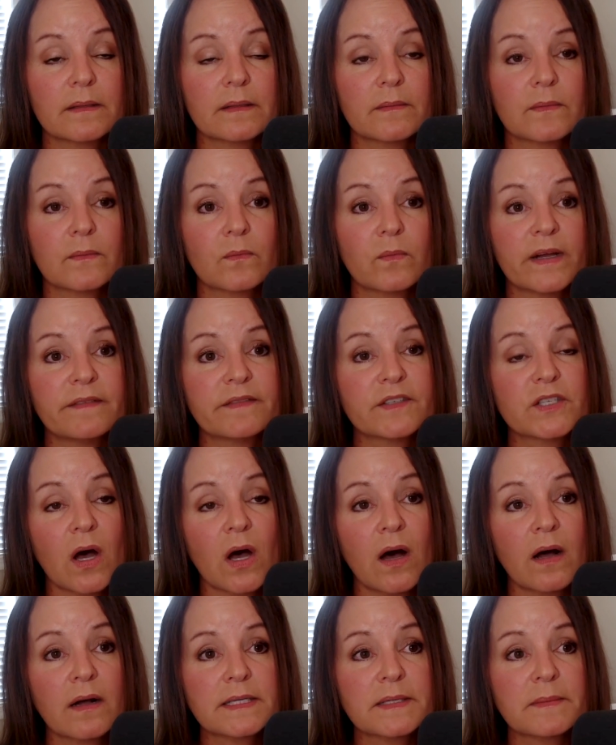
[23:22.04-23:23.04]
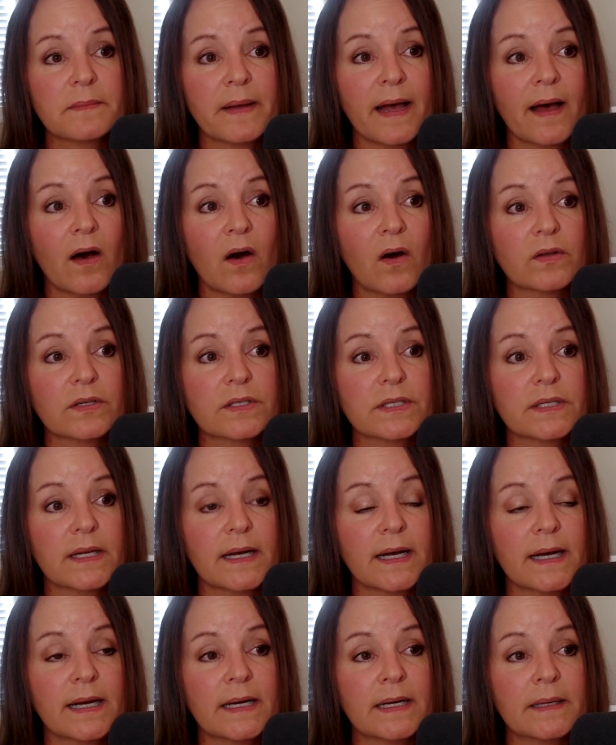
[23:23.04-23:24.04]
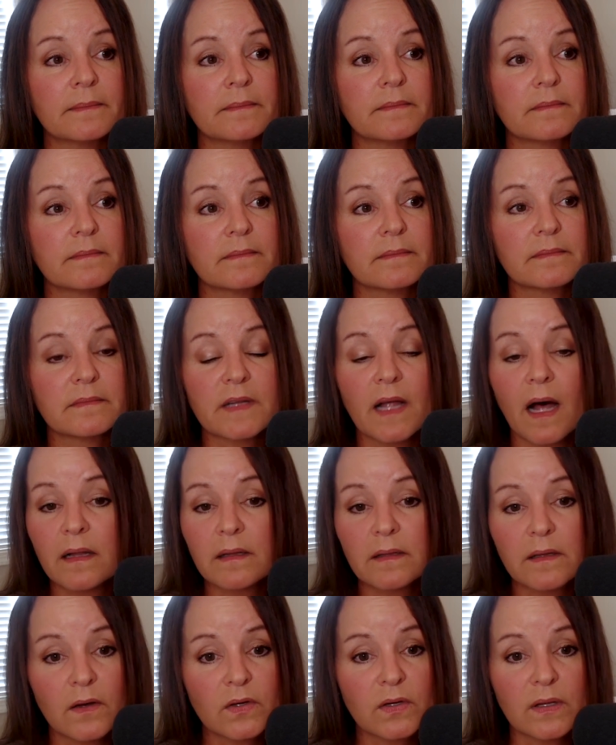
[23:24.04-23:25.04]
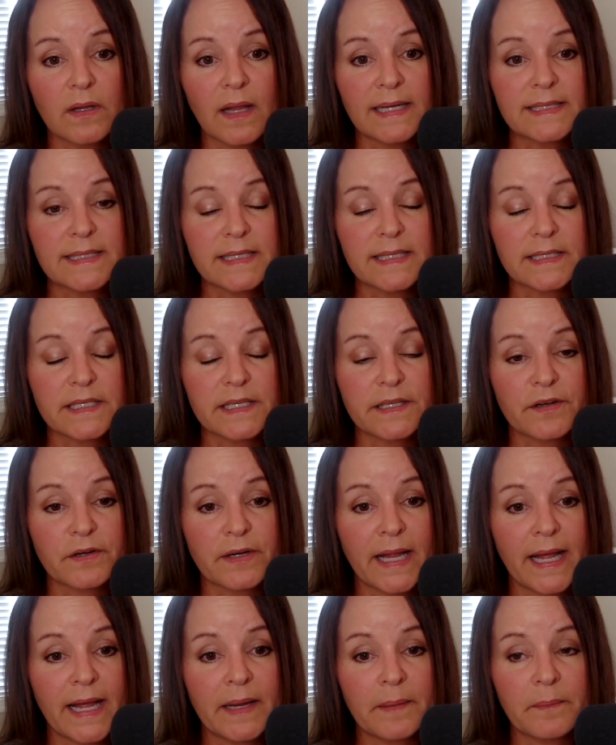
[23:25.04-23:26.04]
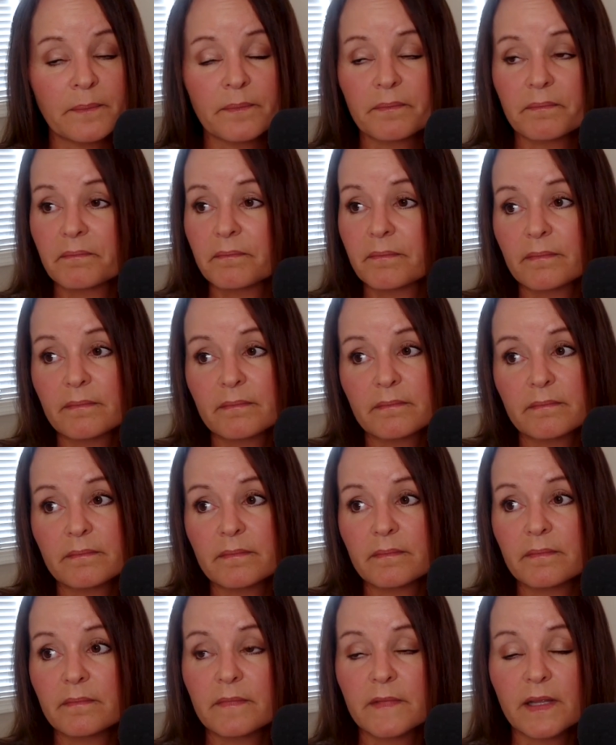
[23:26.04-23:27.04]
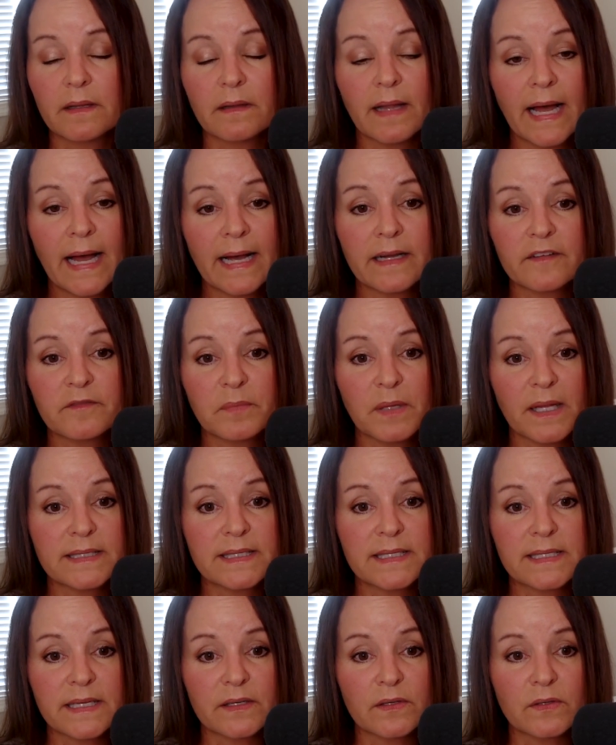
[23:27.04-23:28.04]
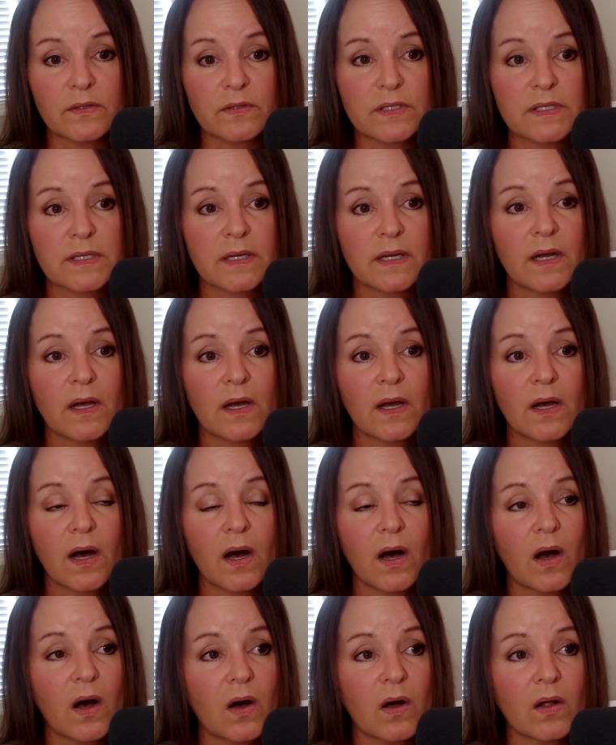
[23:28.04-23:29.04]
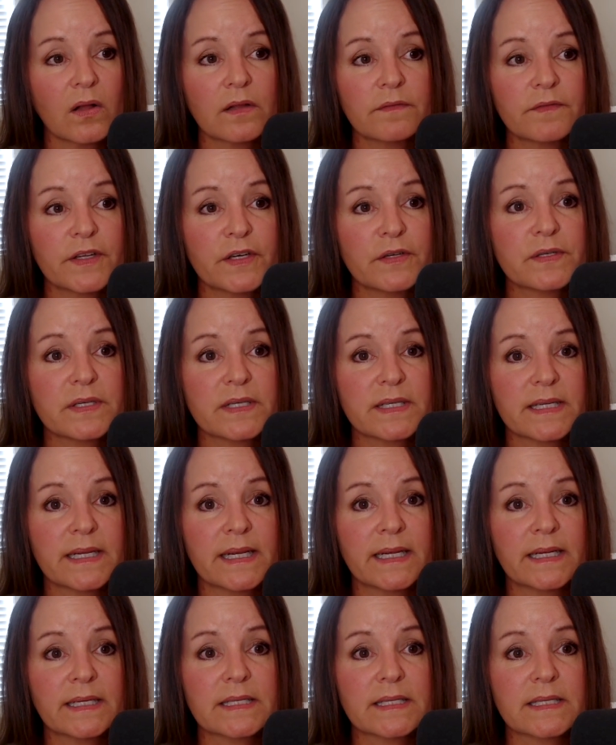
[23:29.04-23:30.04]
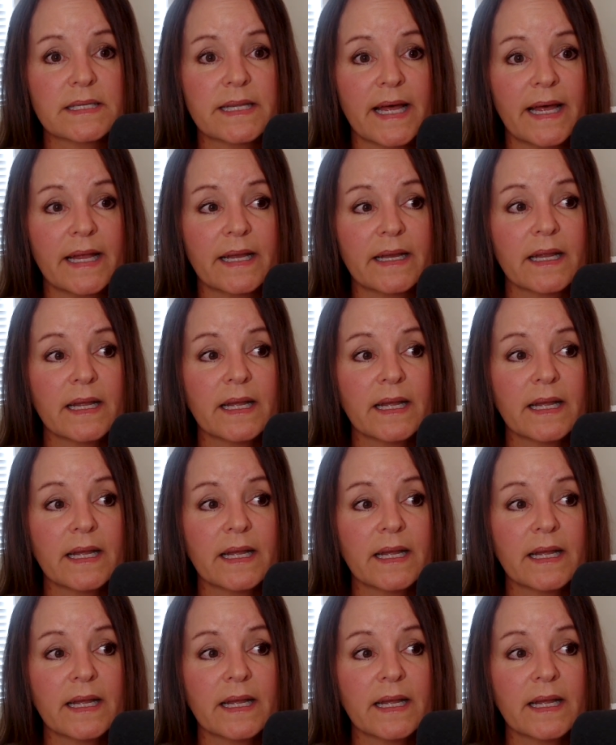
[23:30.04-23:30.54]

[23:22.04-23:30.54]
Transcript: We've talked about not localizing to their name, the lack of play skills, all of those things that